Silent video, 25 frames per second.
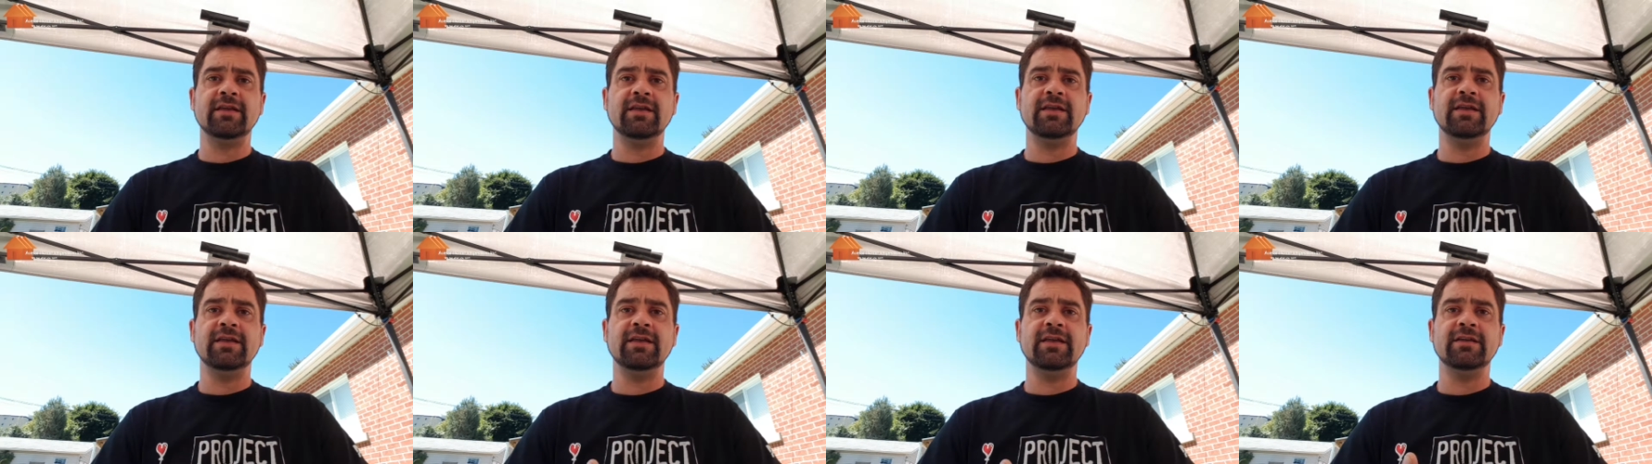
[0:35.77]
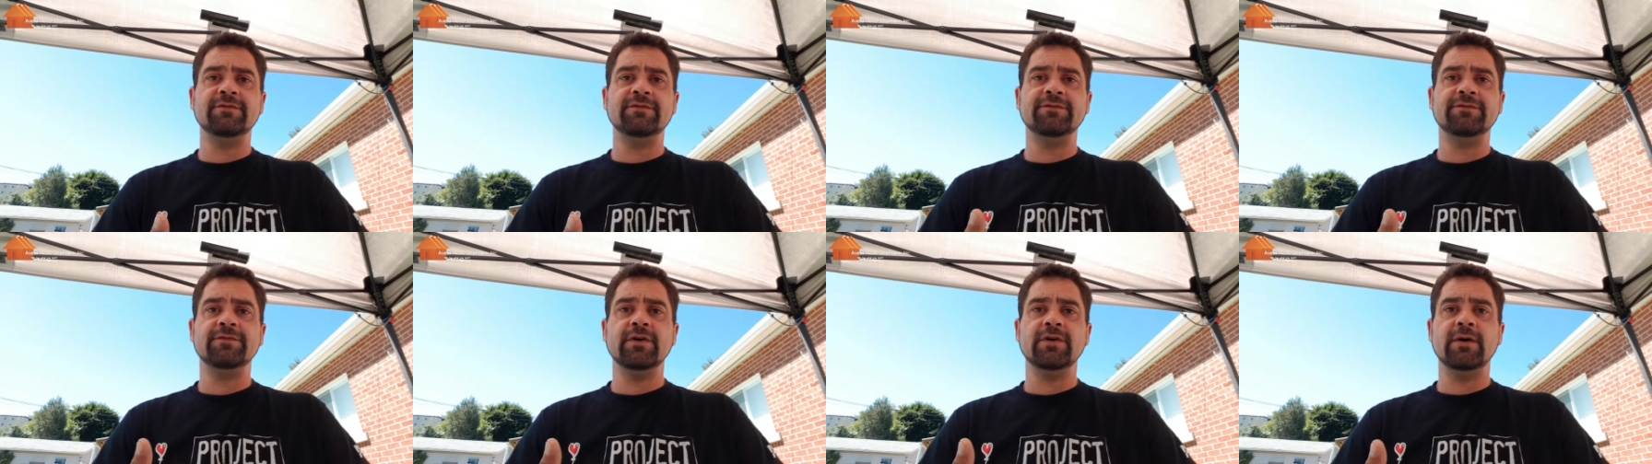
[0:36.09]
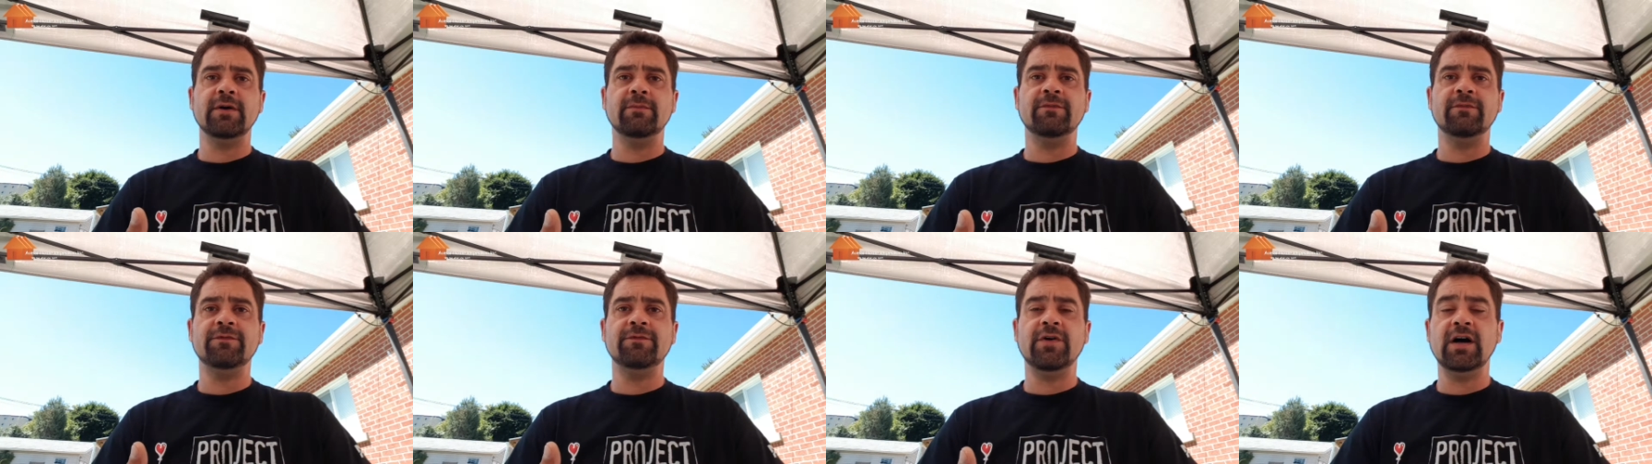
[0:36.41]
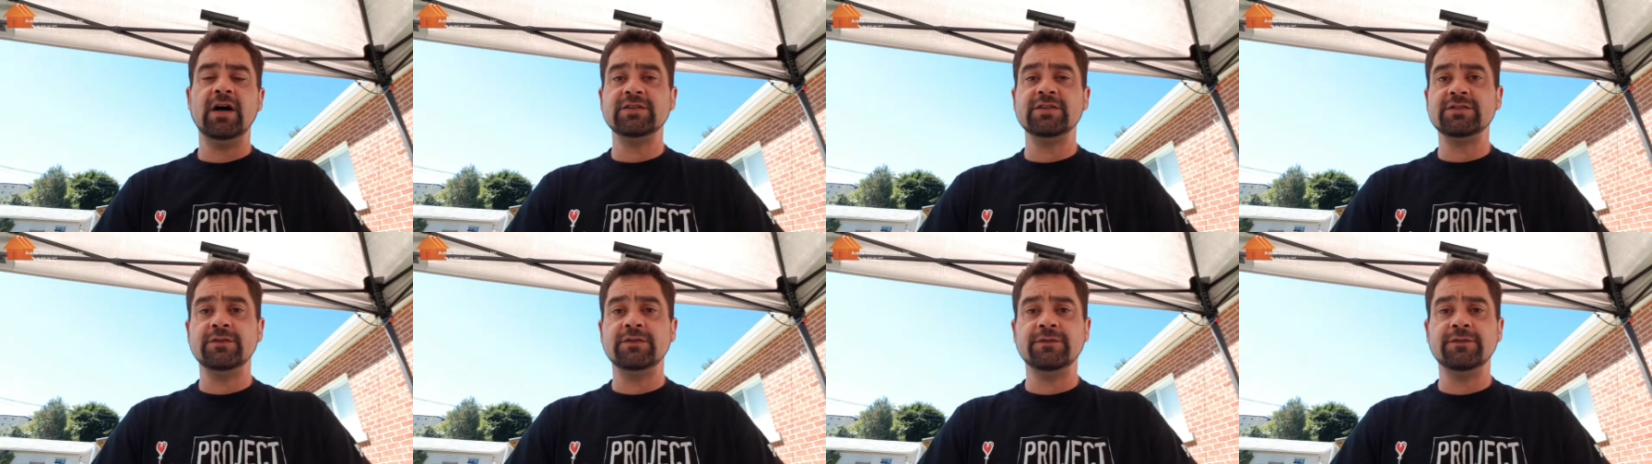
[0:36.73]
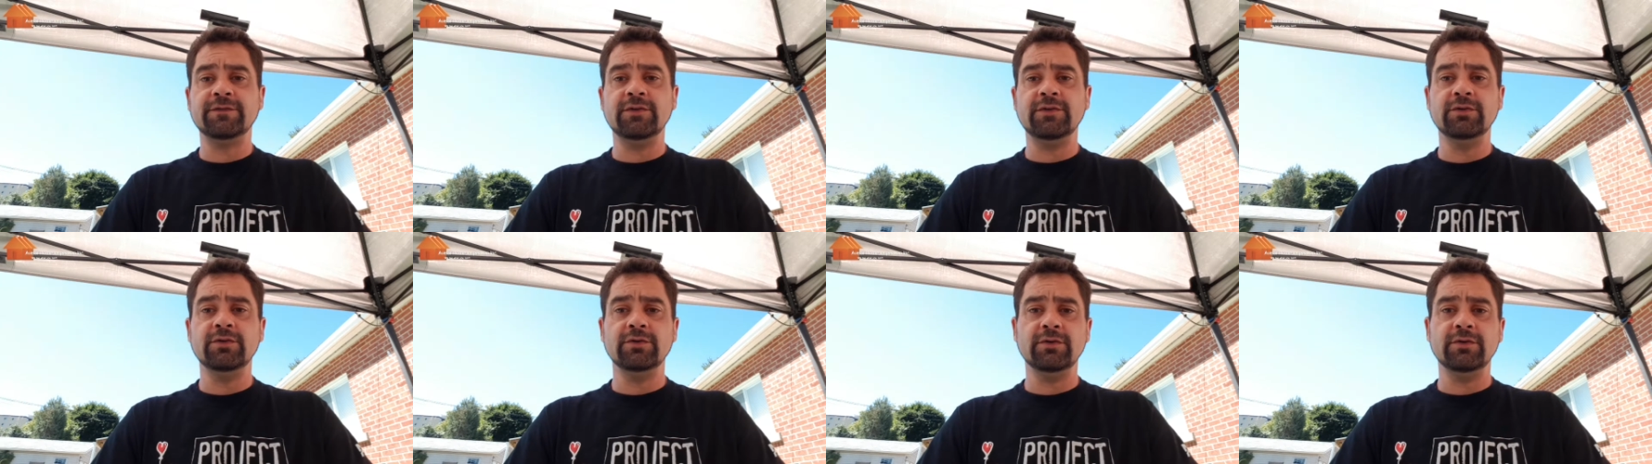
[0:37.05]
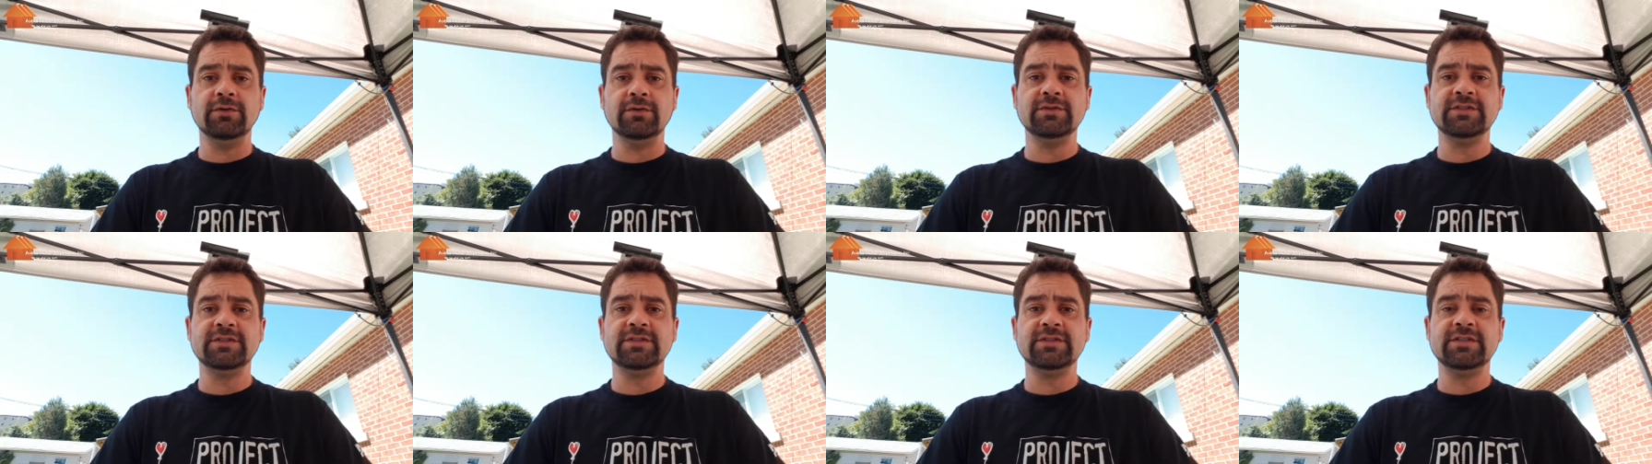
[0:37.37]
it from fossil
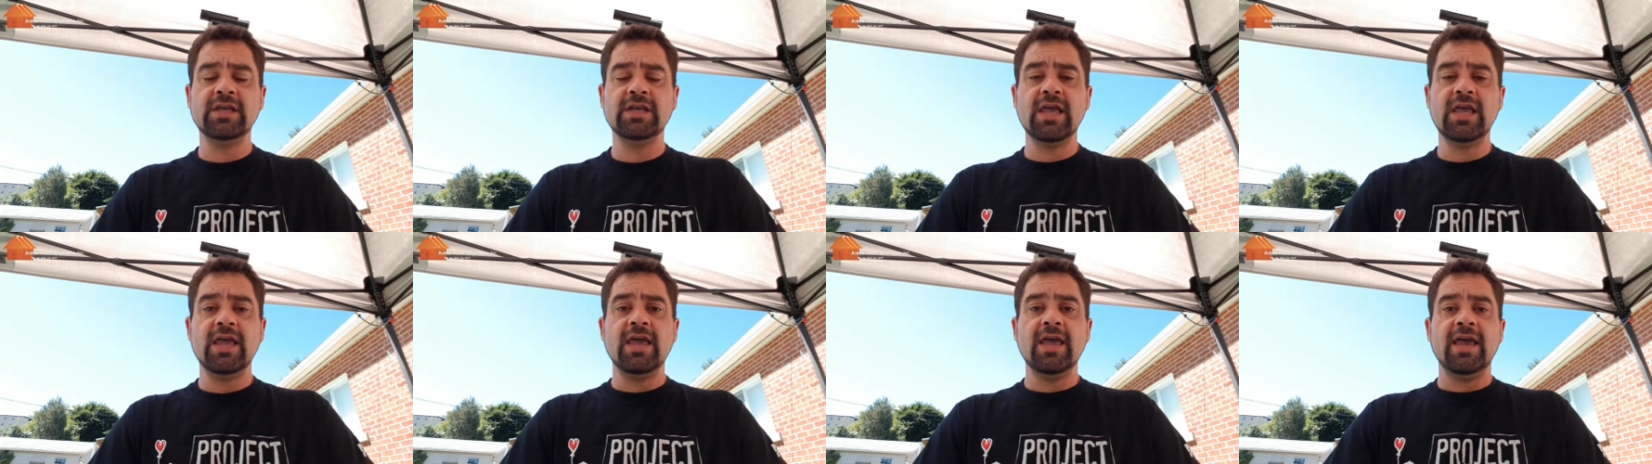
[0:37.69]
fuels,